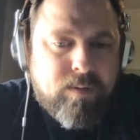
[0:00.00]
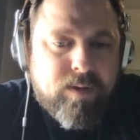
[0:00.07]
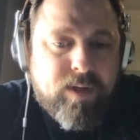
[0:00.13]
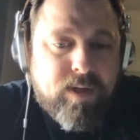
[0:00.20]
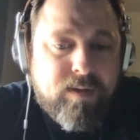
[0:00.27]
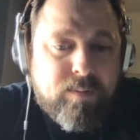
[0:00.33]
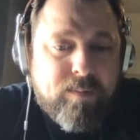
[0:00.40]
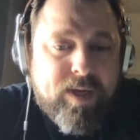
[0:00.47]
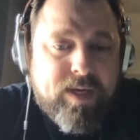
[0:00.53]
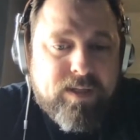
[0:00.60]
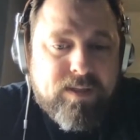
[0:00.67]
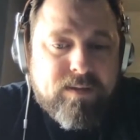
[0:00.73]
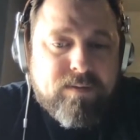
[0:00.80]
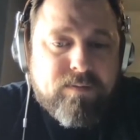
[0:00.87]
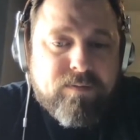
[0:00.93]
well, the other
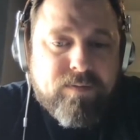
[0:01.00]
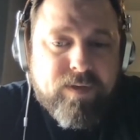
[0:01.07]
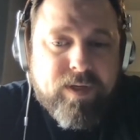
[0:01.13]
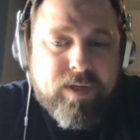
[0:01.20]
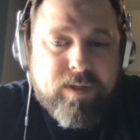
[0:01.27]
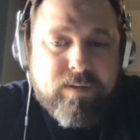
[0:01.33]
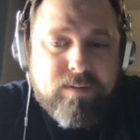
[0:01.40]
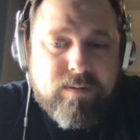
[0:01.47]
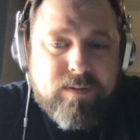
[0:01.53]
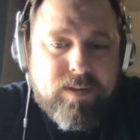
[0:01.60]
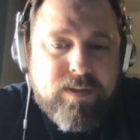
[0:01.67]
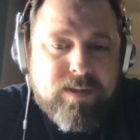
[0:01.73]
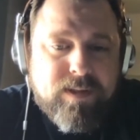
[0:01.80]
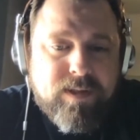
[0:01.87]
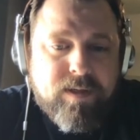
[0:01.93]
massive uh,
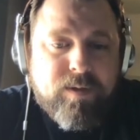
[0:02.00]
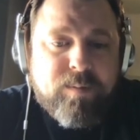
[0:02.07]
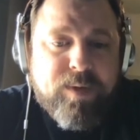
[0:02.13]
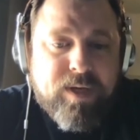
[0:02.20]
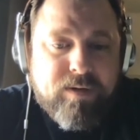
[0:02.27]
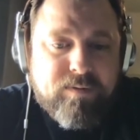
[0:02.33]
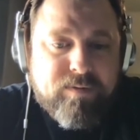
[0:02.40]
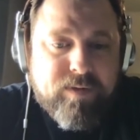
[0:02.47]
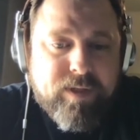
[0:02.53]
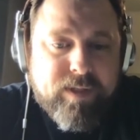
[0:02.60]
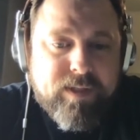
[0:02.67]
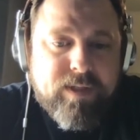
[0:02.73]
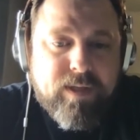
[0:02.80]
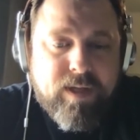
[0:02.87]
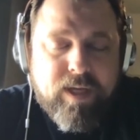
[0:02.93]
T C O
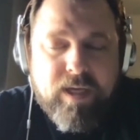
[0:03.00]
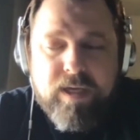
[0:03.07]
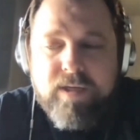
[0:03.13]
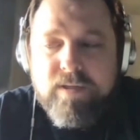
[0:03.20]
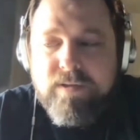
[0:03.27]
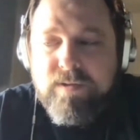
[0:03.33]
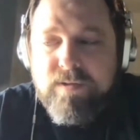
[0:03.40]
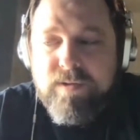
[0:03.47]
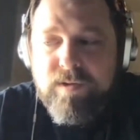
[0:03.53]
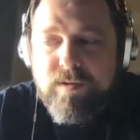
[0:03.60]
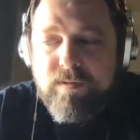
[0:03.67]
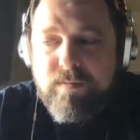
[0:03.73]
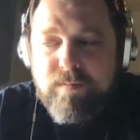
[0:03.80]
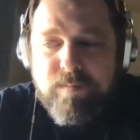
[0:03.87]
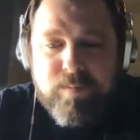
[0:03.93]
benefit
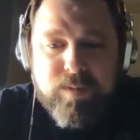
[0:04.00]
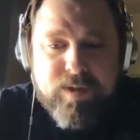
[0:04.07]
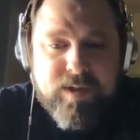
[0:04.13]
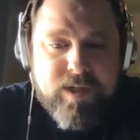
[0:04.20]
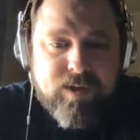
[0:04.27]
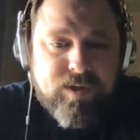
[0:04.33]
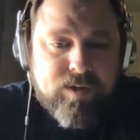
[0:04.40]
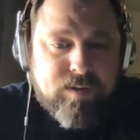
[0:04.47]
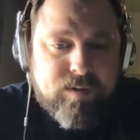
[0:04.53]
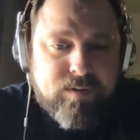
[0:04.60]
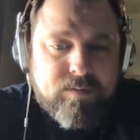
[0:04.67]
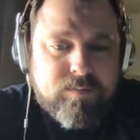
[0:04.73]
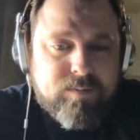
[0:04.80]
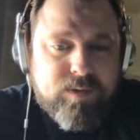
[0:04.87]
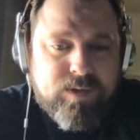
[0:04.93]
is
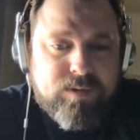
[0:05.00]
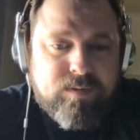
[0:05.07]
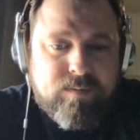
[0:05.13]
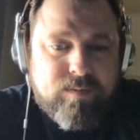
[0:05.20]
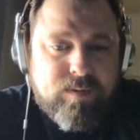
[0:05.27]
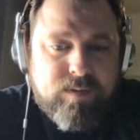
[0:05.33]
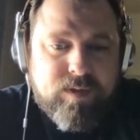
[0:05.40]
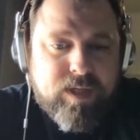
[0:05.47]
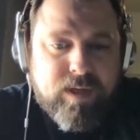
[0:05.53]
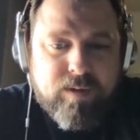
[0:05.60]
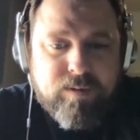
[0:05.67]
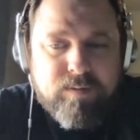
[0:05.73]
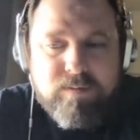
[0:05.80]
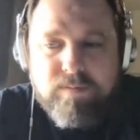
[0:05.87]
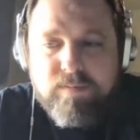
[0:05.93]
potential, you
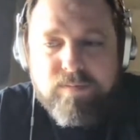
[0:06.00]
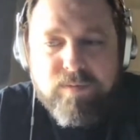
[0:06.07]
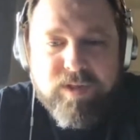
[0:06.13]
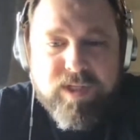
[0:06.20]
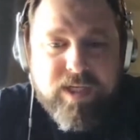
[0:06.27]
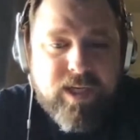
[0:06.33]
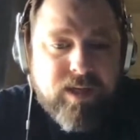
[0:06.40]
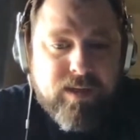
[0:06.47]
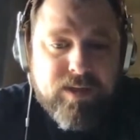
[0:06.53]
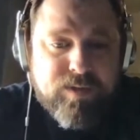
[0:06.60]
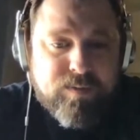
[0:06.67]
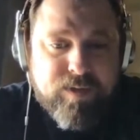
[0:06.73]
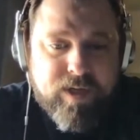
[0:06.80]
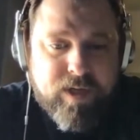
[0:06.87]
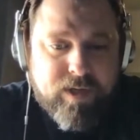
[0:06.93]
know,
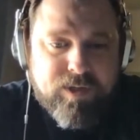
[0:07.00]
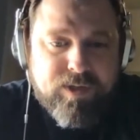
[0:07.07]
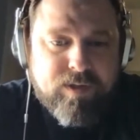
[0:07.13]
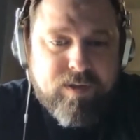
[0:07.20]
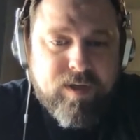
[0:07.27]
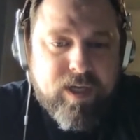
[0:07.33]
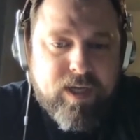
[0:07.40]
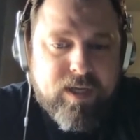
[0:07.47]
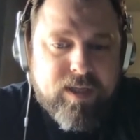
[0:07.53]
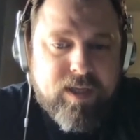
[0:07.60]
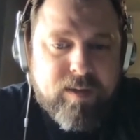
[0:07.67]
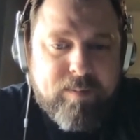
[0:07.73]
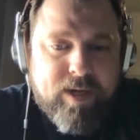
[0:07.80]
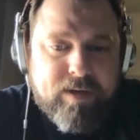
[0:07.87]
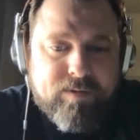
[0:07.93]
ridiculous reduction in the
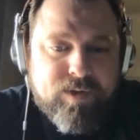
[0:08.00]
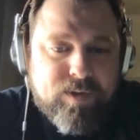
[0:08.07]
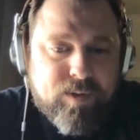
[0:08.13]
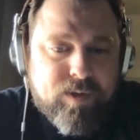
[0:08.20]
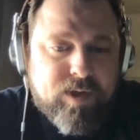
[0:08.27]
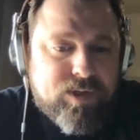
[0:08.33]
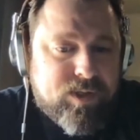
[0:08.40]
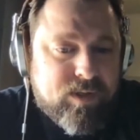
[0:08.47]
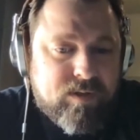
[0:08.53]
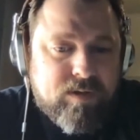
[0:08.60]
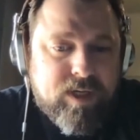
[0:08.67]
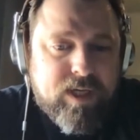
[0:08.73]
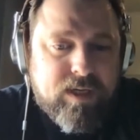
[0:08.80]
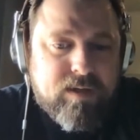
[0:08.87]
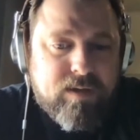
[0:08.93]
amount of storage that you
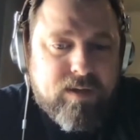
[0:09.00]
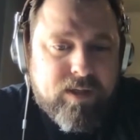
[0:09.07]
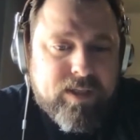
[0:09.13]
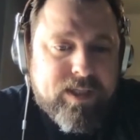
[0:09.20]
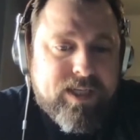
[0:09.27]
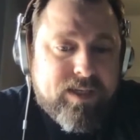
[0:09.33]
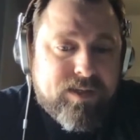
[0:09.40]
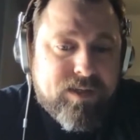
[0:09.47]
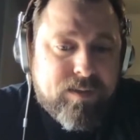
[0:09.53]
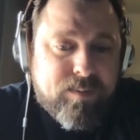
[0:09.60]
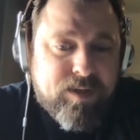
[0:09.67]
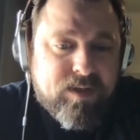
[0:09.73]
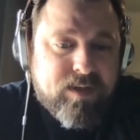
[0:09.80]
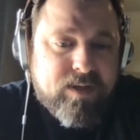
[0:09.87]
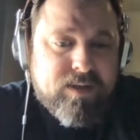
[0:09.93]
need on disk.
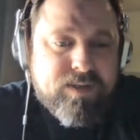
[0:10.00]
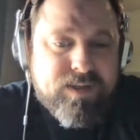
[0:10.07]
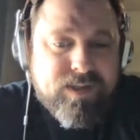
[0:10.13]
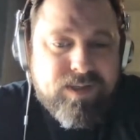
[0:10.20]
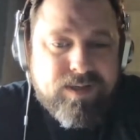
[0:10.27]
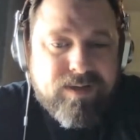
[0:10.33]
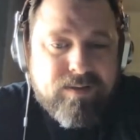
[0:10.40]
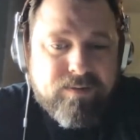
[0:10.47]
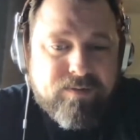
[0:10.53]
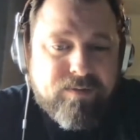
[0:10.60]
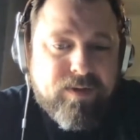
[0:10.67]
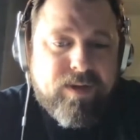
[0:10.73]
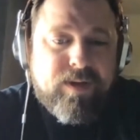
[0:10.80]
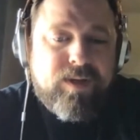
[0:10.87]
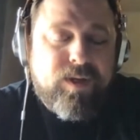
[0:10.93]
Because if
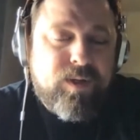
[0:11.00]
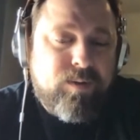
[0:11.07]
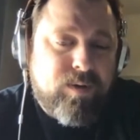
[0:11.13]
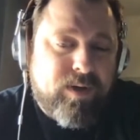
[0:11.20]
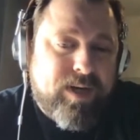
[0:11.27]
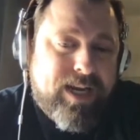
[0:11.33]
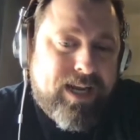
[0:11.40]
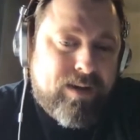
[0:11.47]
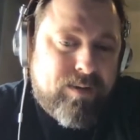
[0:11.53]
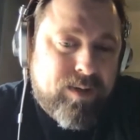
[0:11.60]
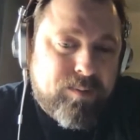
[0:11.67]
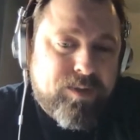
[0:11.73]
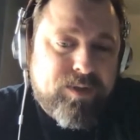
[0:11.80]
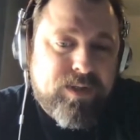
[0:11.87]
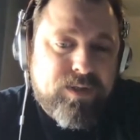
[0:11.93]
you are now in a
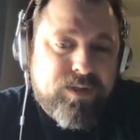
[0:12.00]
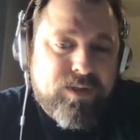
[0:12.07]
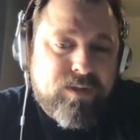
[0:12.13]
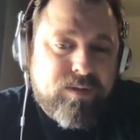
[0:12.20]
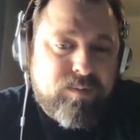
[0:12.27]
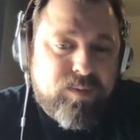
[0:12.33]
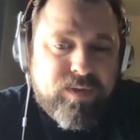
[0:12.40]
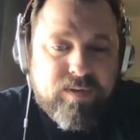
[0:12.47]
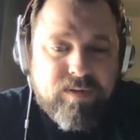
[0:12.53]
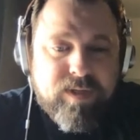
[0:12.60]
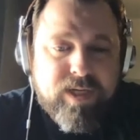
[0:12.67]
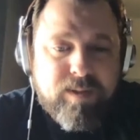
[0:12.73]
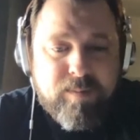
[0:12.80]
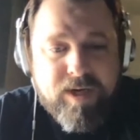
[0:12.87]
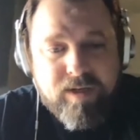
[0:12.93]
position with your
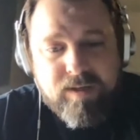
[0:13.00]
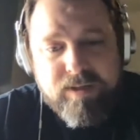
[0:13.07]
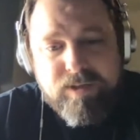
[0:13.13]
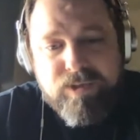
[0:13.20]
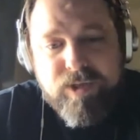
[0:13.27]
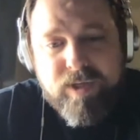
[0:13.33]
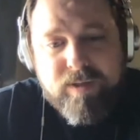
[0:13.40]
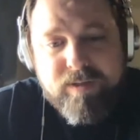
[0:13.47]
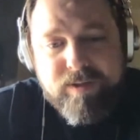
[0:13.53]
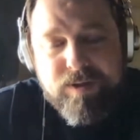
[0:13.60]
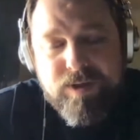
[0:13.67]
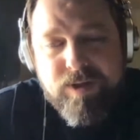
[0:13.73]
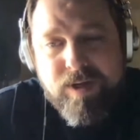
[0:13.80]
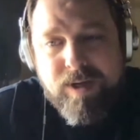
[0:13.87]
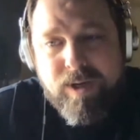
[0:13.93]
data modeling
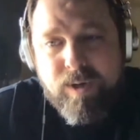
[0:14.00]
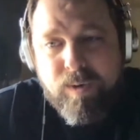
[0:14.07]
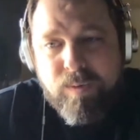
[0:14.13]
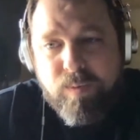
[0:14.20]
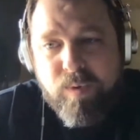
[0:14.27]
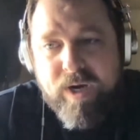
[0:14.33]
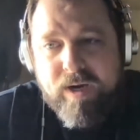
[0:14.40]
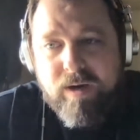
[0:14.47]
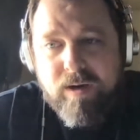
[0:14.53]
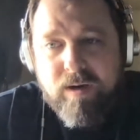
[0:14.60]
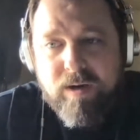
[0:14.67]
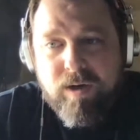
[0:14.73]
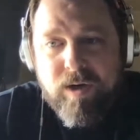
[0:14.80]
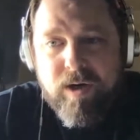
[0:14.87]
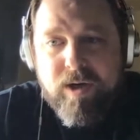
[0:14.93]
challenge where